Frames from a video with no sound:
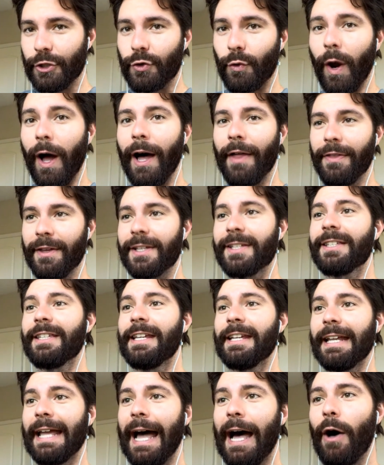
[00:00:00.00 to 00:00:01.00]
draw this
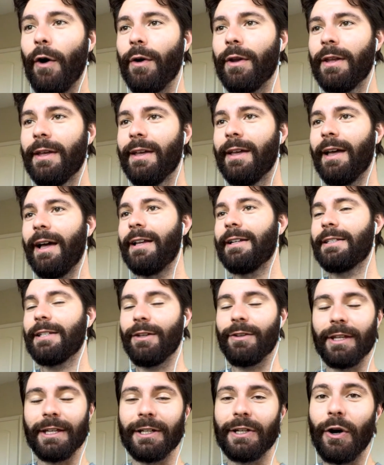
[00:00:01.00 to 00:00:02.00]
thing out
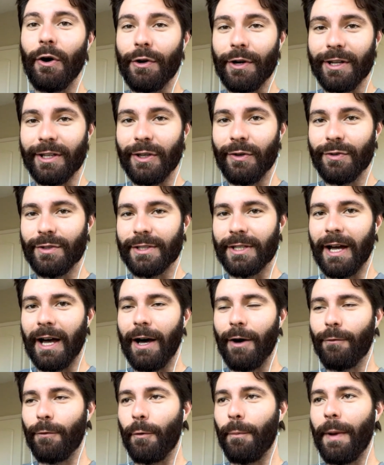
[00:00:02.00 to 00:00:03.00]
until they go to
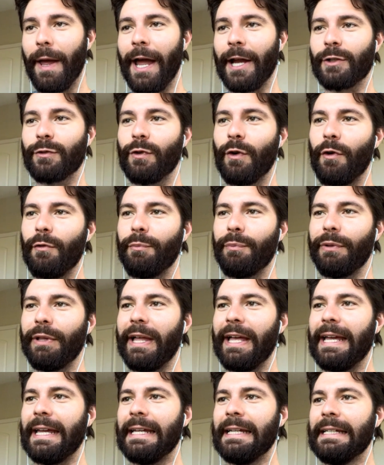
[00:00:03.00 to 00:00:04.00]
Utah for Pac 12
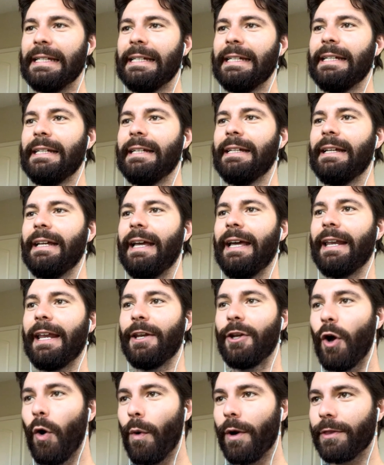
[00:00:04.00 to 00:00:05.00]
play. And
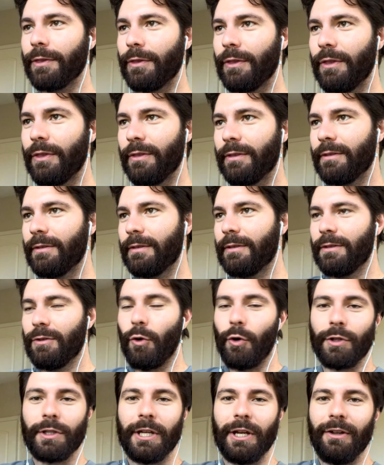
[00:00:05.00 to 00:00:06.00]
I know with
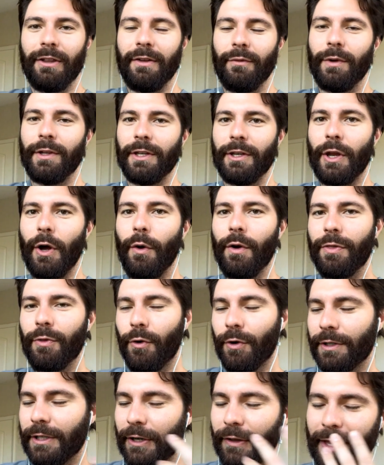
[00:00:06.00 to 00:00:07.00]
North Carolina, you know, with
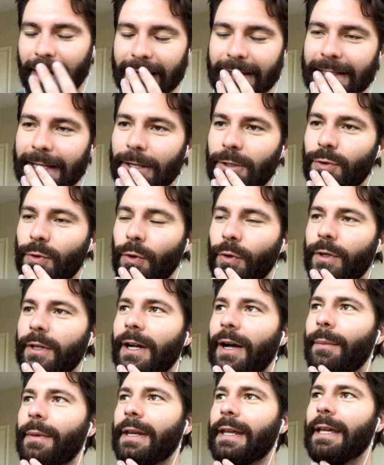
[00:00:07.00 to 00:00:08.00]
North Carolina Central
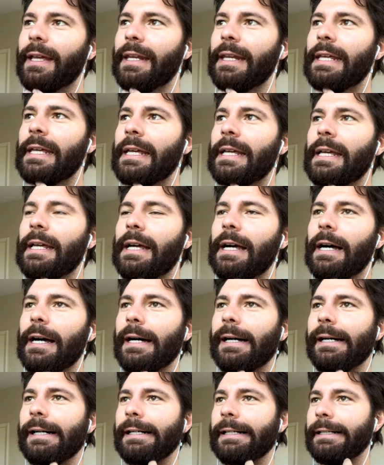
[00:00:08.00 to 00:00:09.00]
coming in,
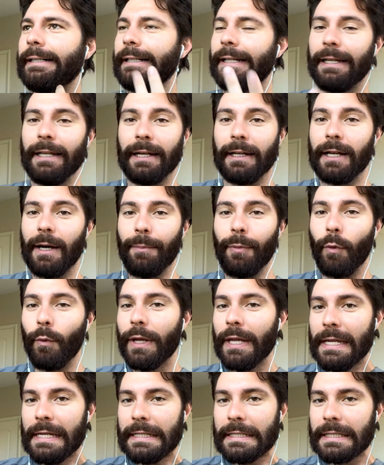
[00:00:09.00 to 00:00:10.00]
uh, in a couple
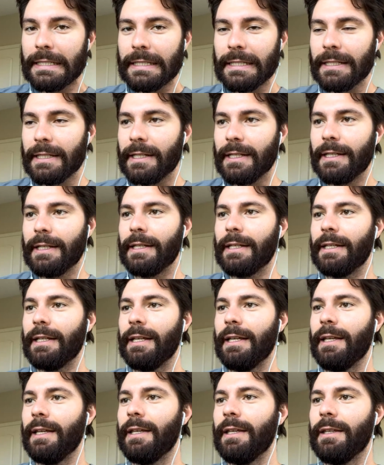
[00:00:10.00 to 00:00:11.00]
weeks,
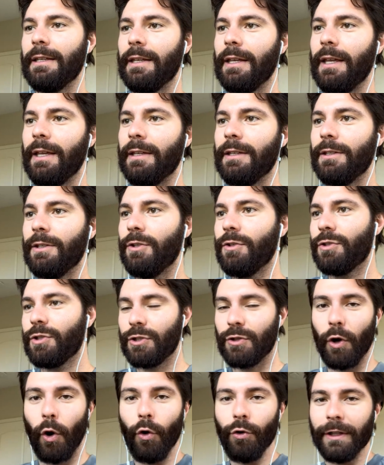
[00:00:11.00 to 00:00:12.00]
you
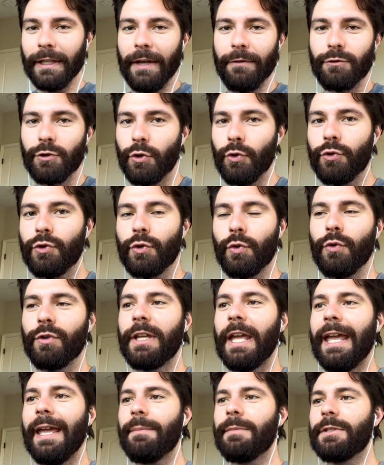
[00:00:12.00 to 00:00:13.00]
only have two true
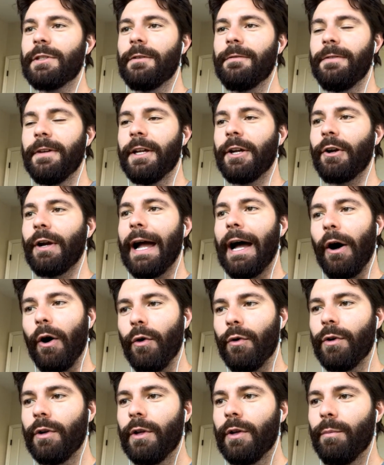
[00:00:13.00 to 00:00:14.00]
games to figure
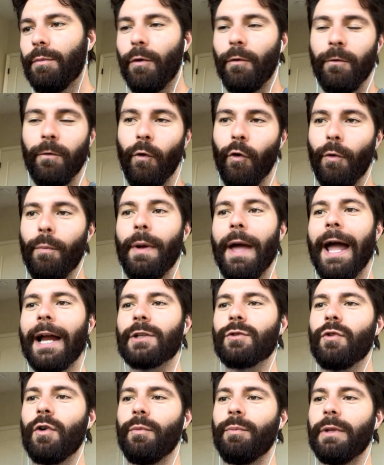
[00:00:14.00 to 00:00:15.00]
out before
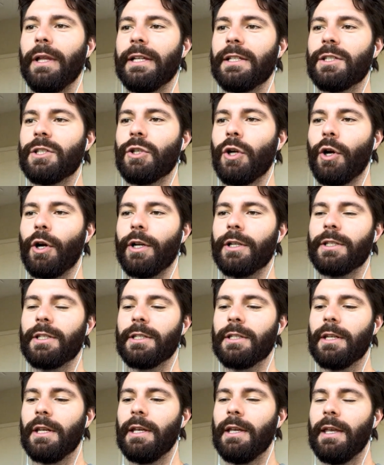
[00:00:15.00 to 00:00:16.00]
Pac 12 play
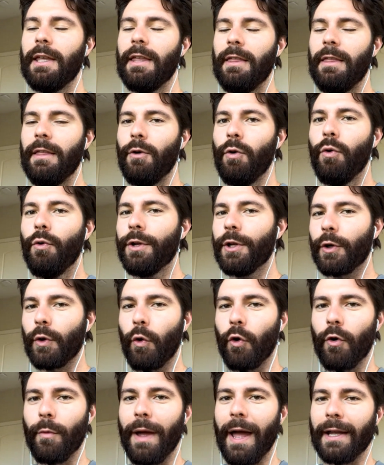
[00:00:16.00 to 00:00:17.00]
starts who your
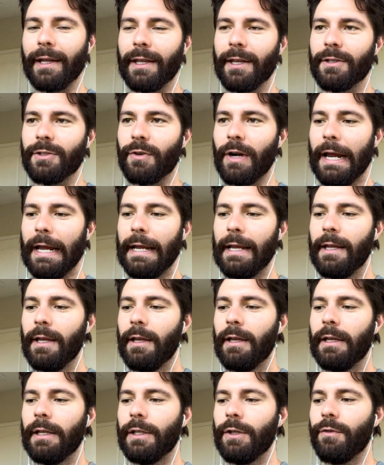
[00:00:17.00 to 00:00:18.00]
quarterback is, right?
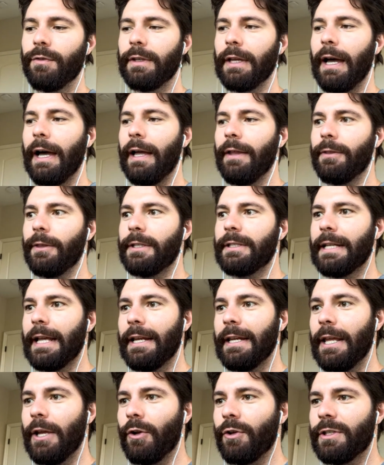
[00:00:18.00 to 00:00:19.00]
You've got the
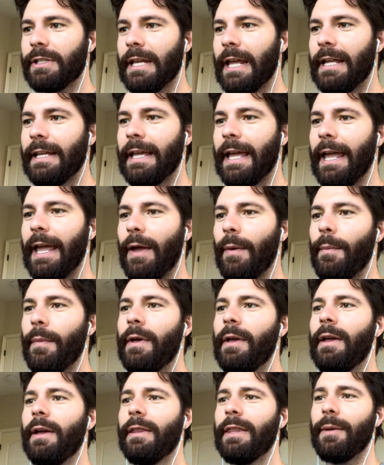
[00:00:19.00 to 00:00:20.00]
San Diego State game.
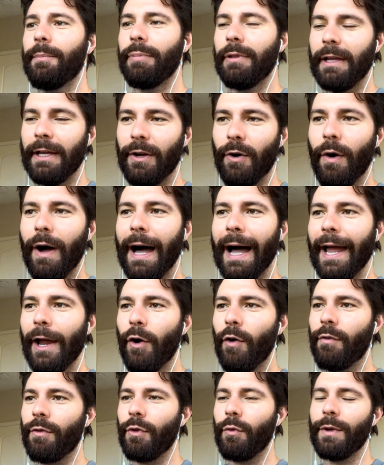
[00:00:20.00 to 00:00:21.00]
They played
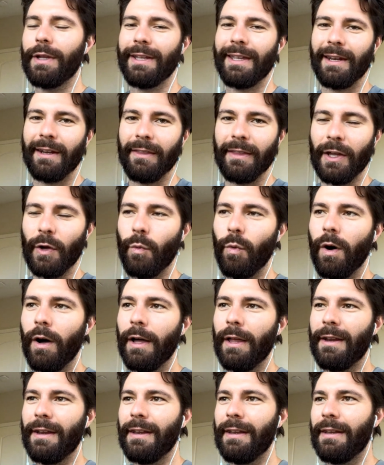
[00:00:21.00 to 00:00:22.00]
Ohio over the weekend and they
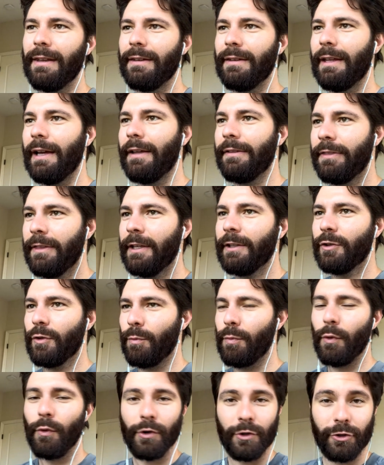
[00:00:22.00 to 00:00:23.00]
won. I think the
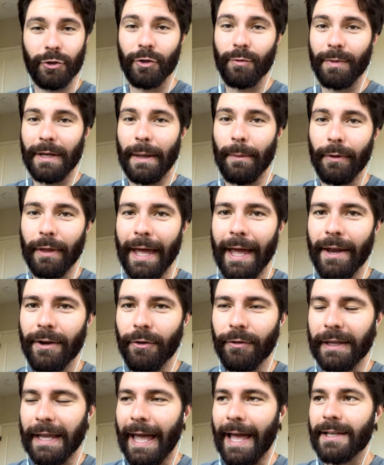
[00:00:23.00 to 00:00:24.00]
Bruins should be able to
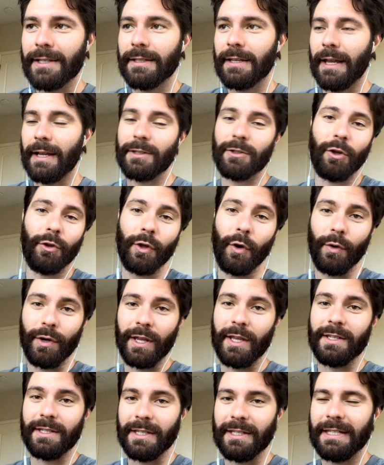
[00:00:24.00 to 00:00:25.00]
handle the Aztecs, although it
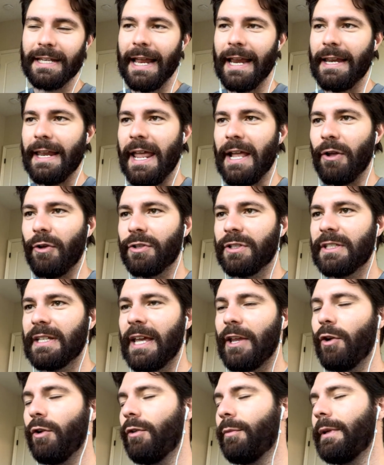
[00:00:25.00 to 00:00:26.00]
is in San Diego
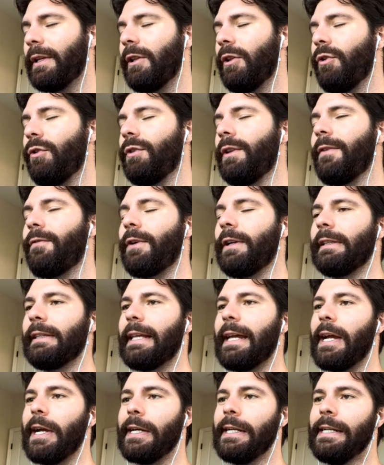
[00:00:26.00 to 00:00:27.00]
State. It'll be a little different
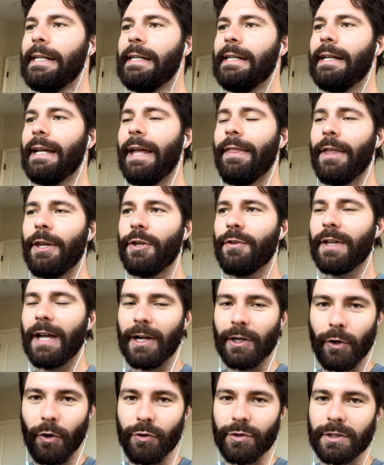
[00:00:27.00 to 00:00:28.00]
there. And then you've
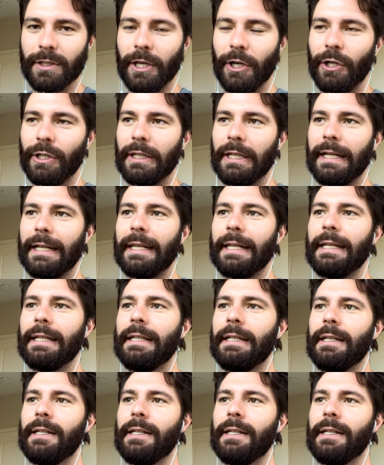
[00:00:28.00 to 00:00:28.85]
got Coastal Carolina.